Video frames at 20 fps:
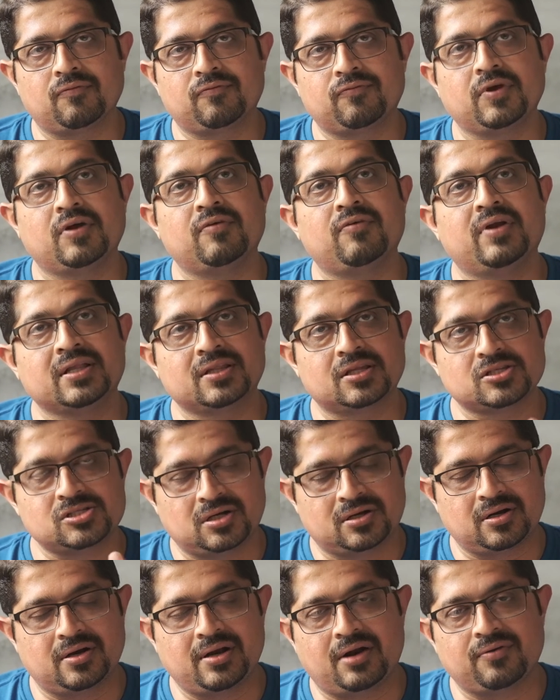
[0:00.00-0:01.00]
favoring the
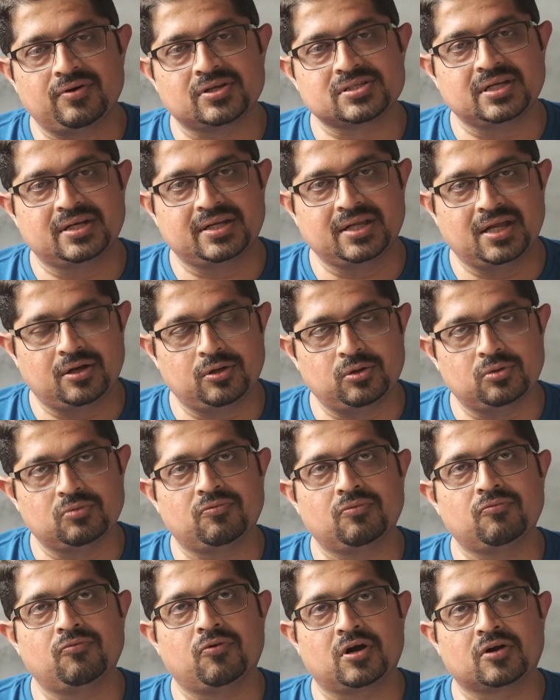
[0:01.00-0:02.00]
gender diversity and you
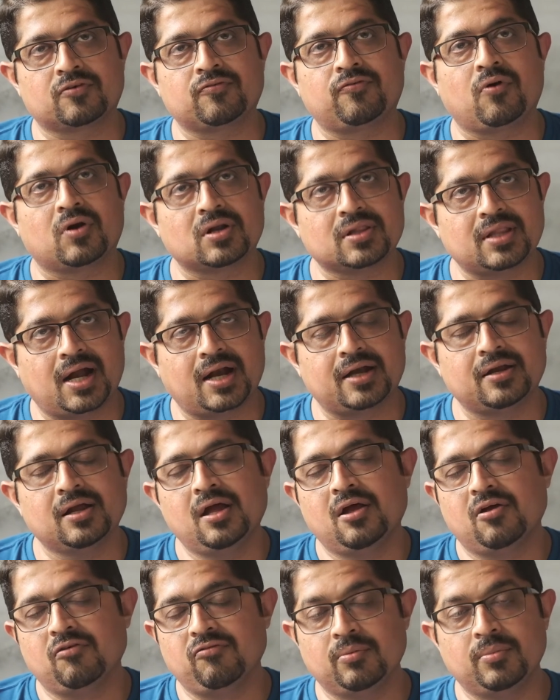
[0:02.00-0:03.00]
work for that,
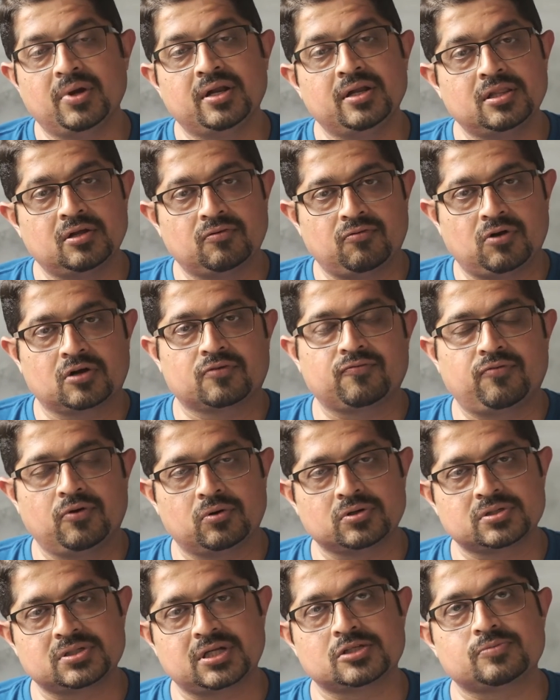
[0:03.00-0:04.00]
women in the
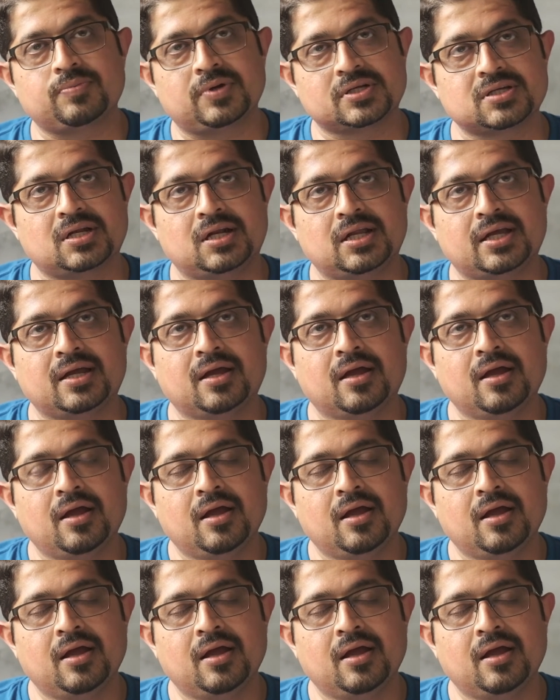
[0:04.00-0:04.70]
workforce especially,